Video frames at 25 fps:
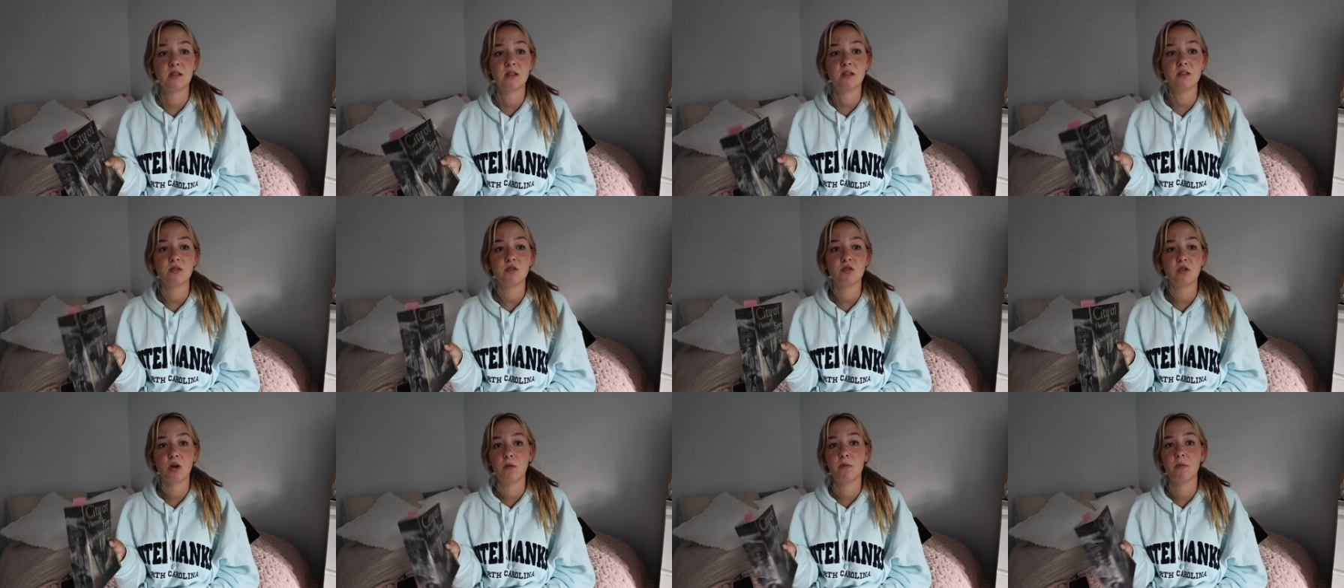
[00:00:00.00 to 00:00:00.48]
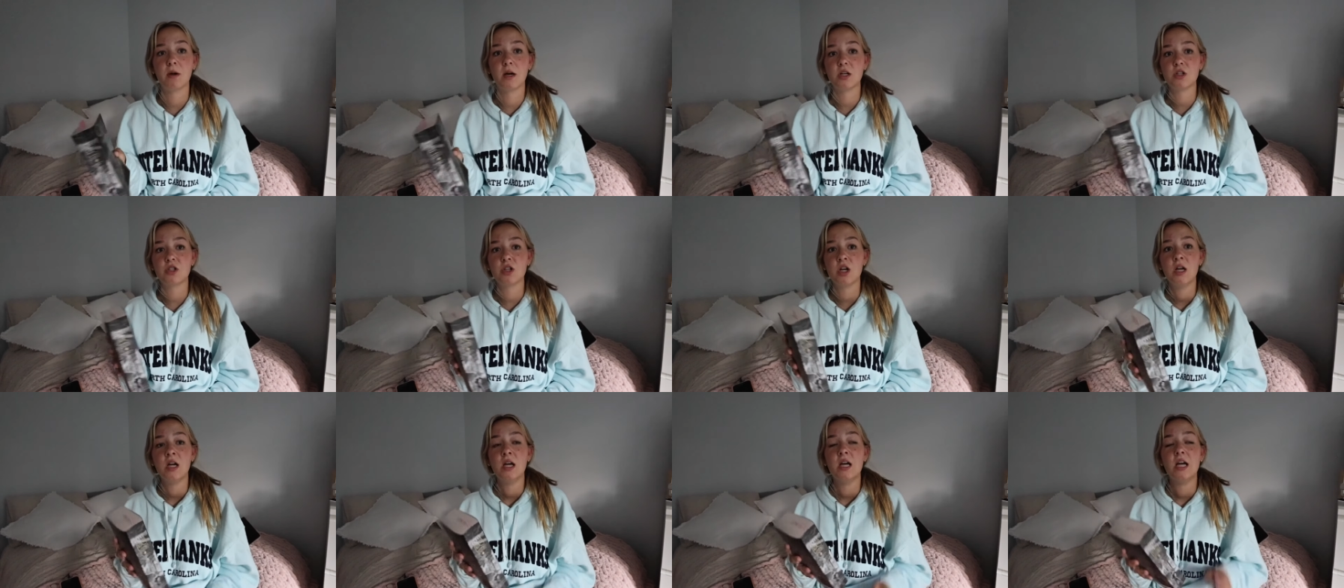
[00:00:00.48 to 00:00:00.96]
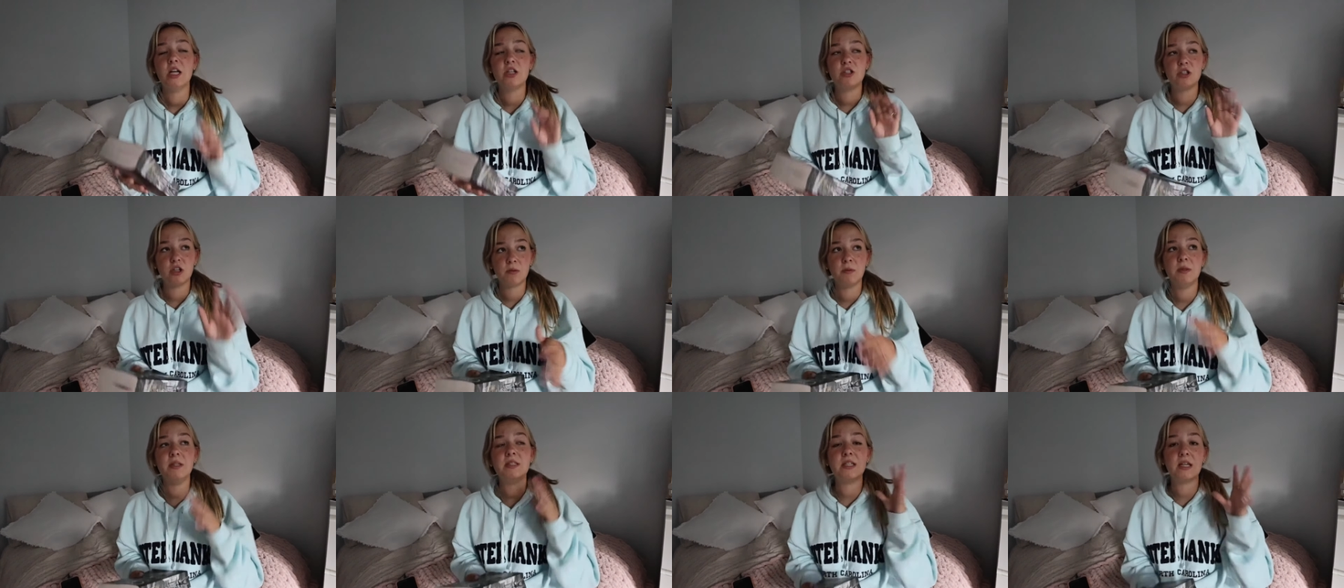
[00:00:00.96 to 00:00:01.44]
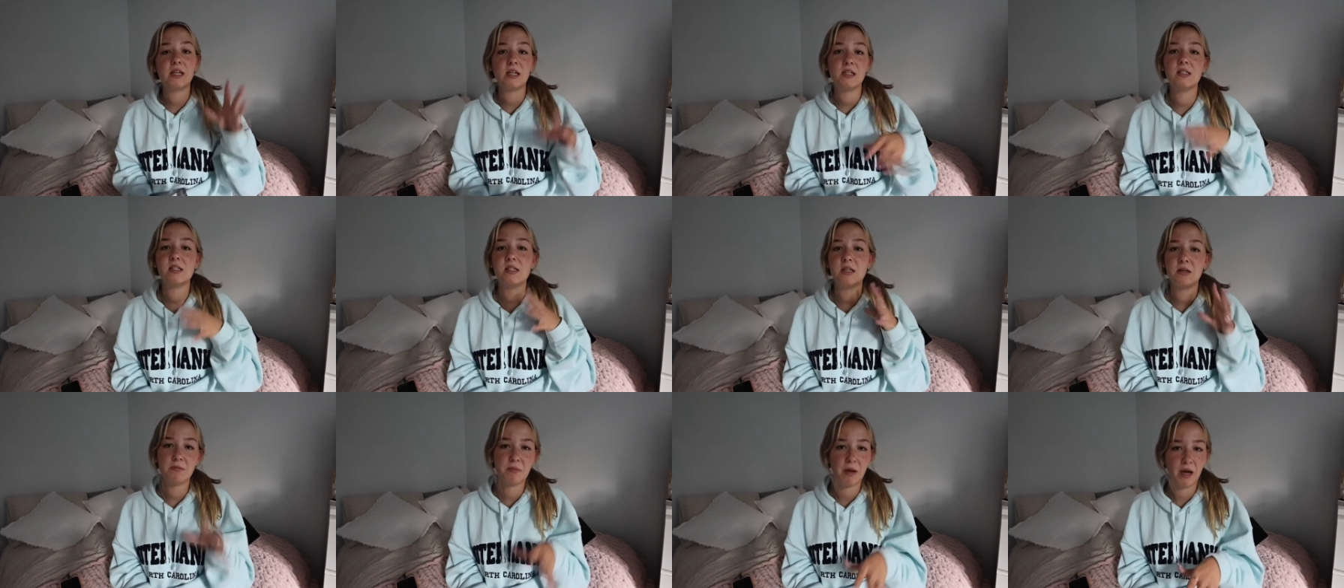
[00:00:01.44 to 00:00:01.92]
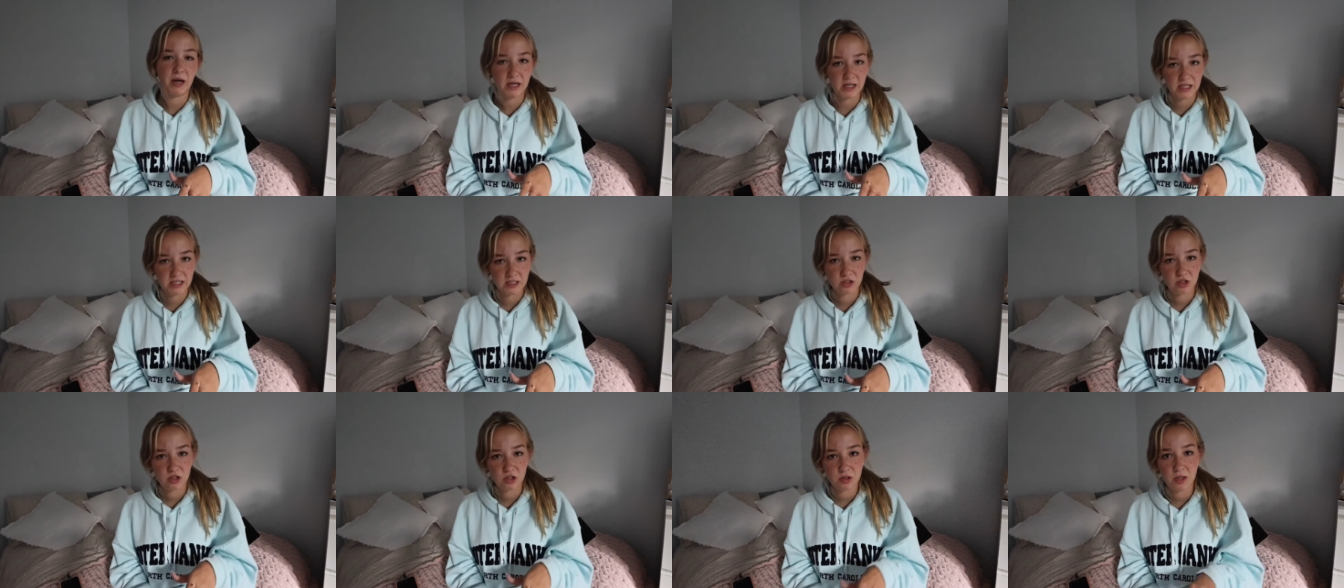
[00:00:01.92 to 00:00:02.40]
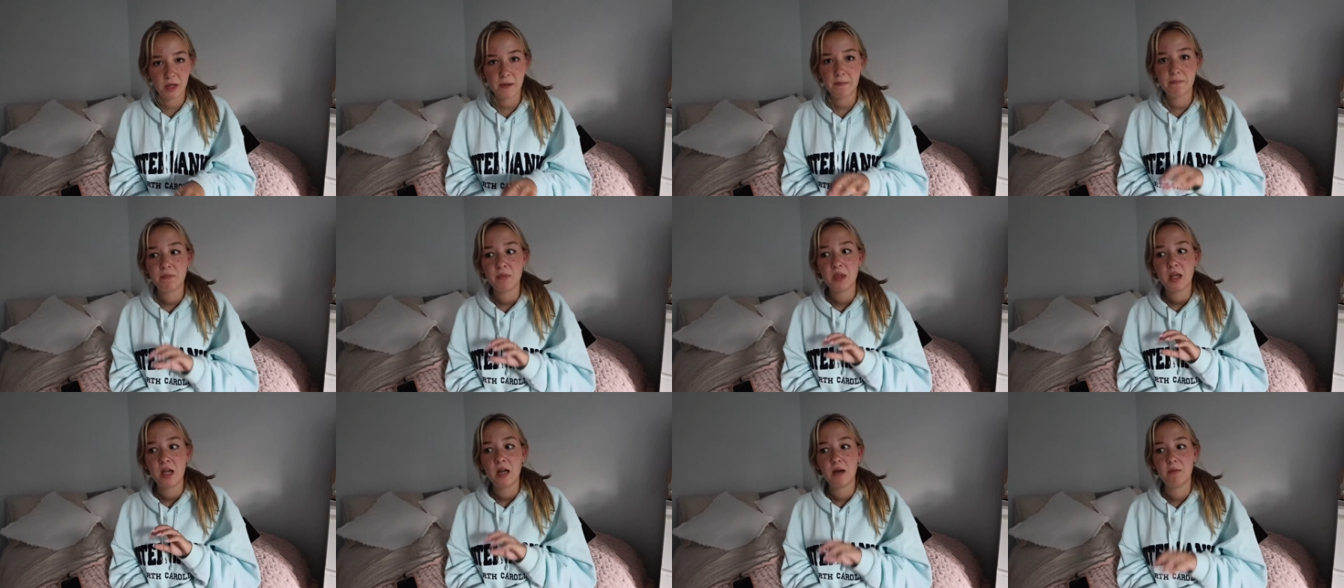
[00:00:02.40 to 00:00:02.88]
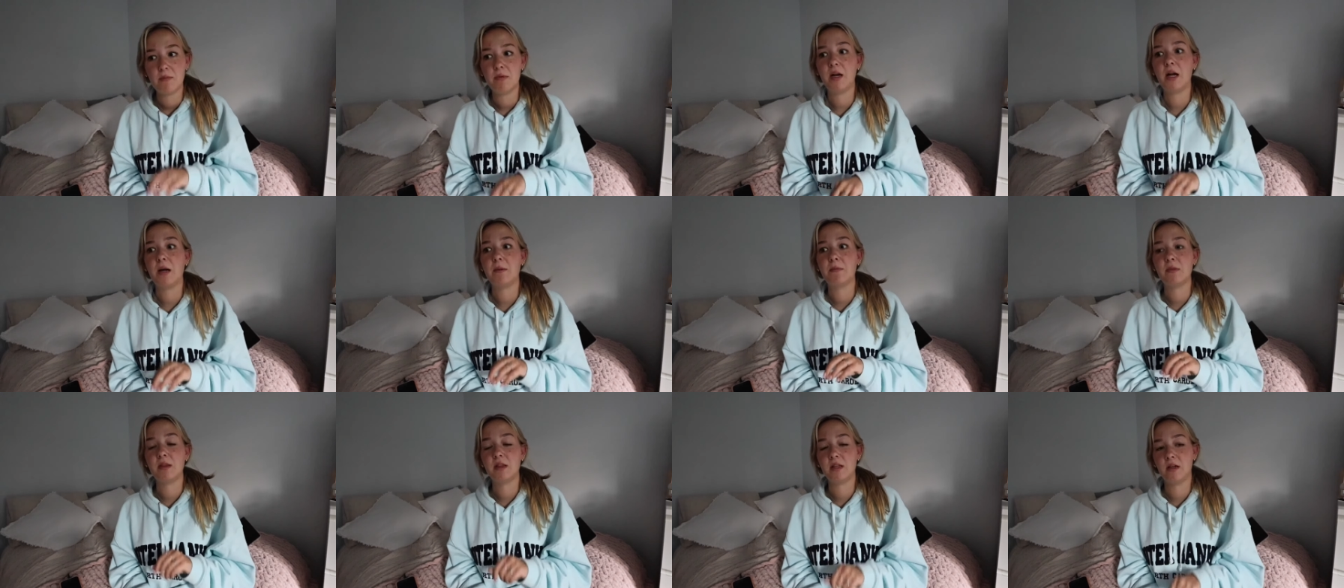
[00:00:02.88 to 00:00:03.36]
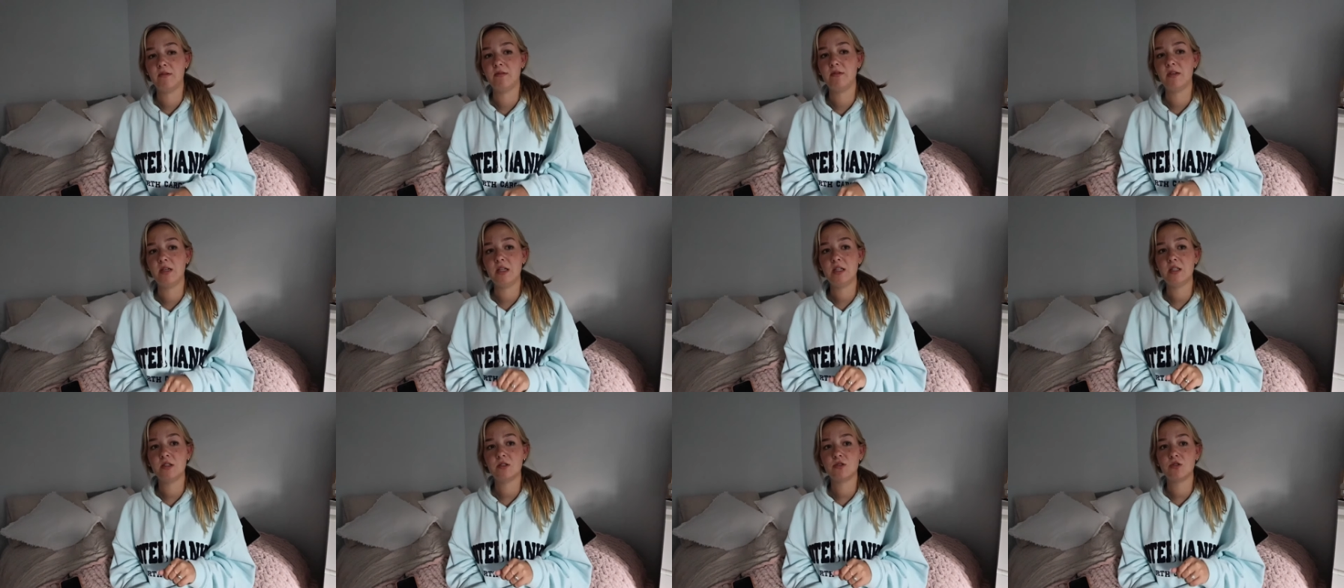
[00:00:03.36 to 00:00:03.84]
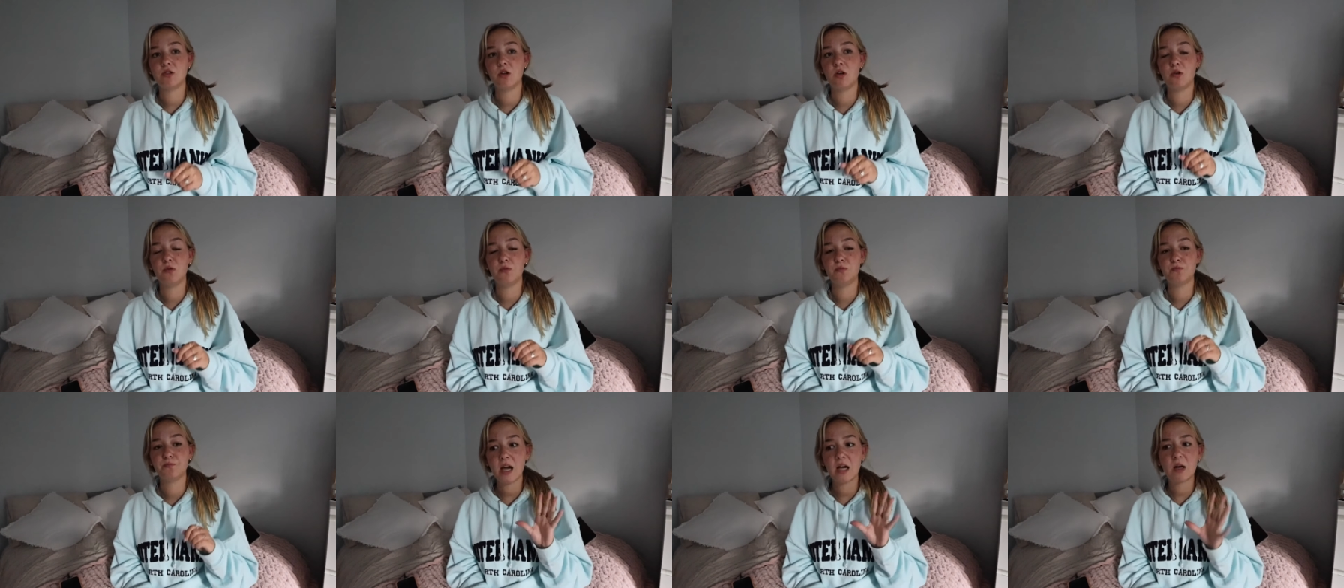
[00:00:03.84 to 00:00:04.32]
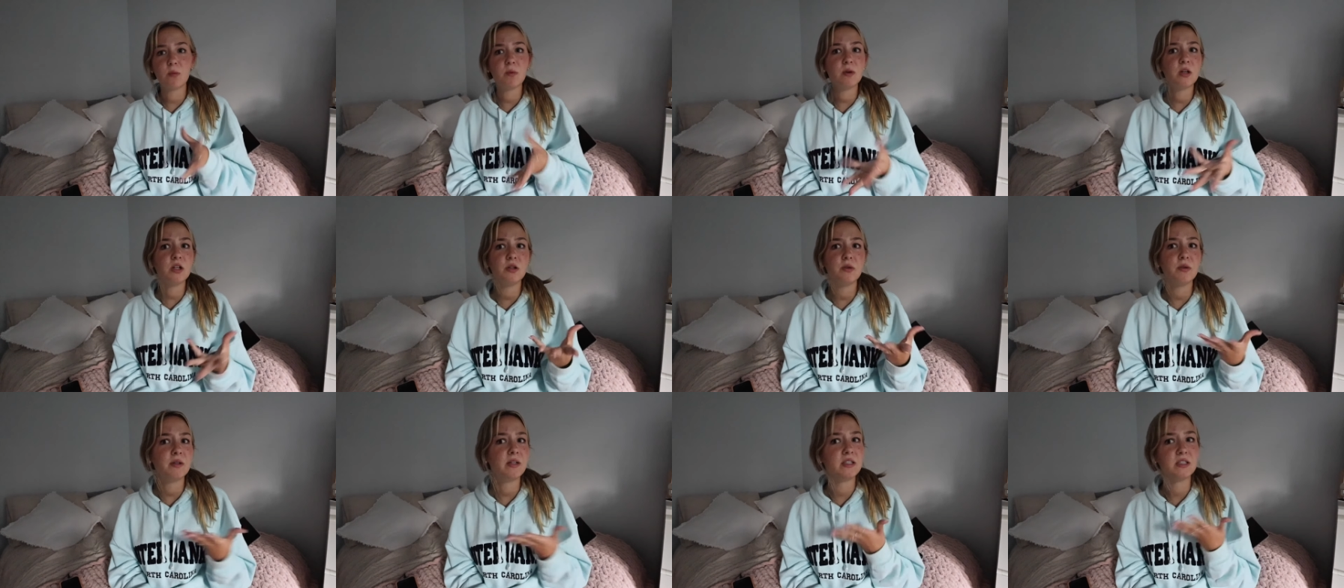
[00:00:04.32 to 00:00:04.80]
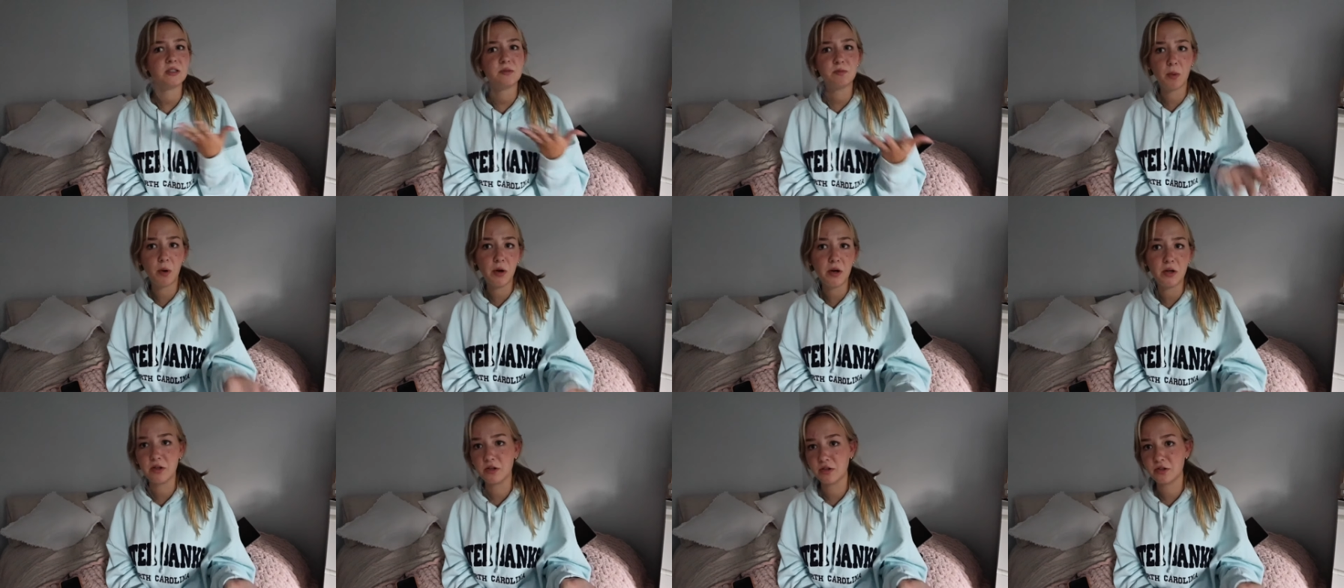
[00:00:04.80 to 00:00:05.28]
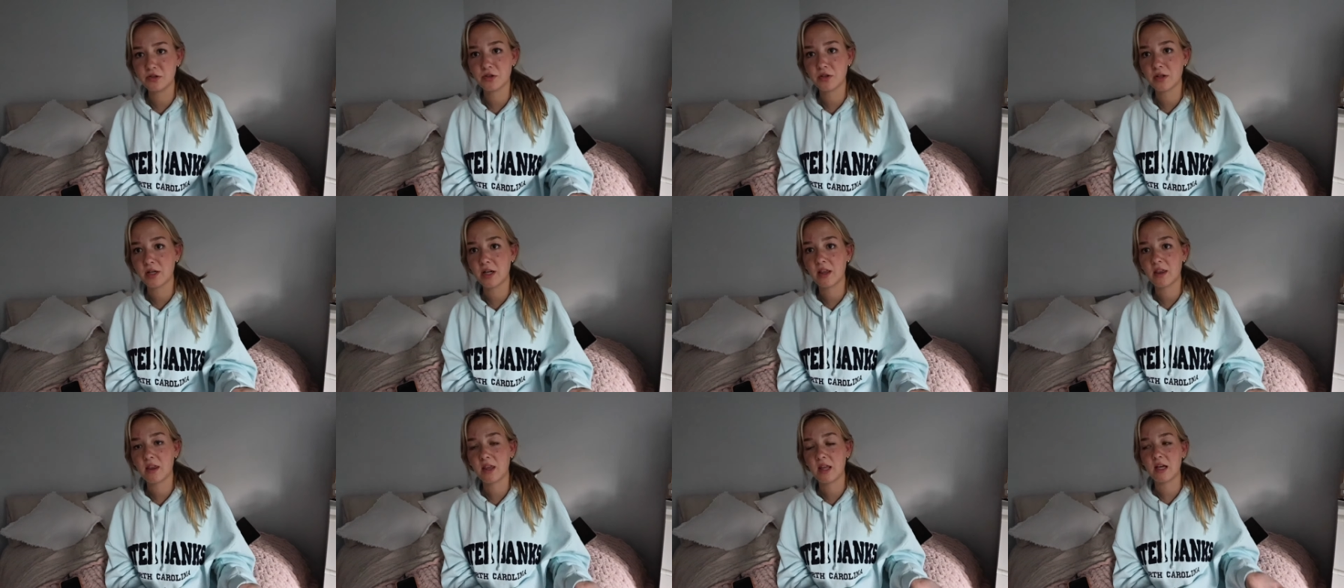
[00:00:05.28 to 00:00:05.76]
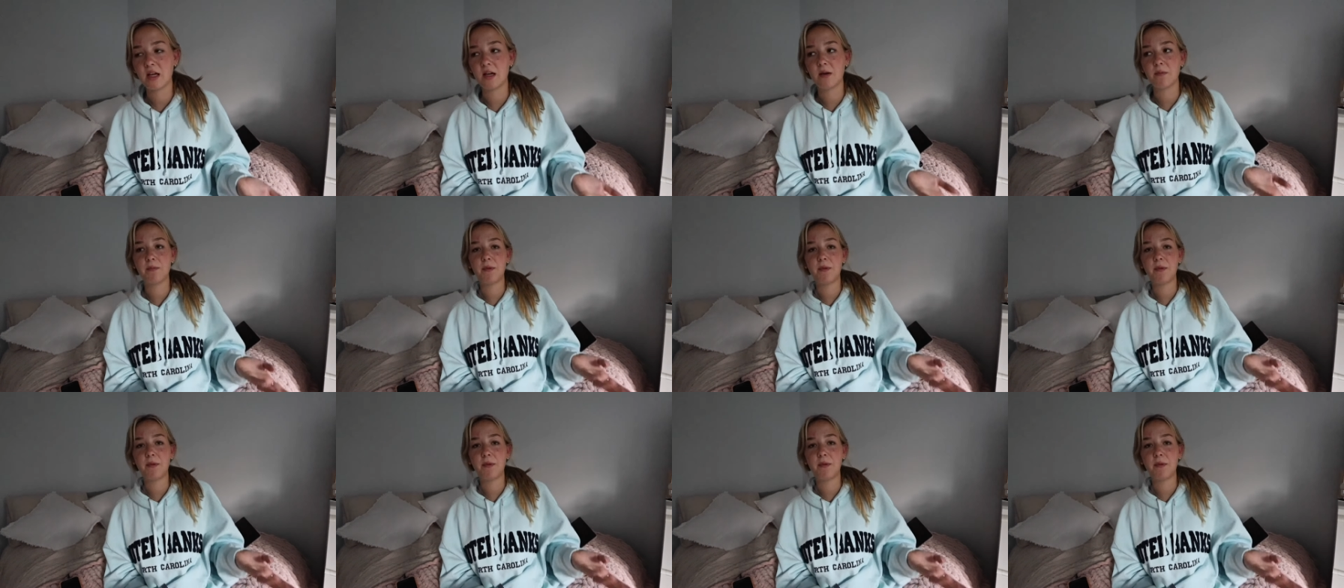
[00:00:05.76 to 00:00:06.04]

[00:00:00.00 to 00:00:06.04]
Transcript: this so much. It took me a second to get back into it, but I'm loving it. So I don't want to do any spoilers or anything,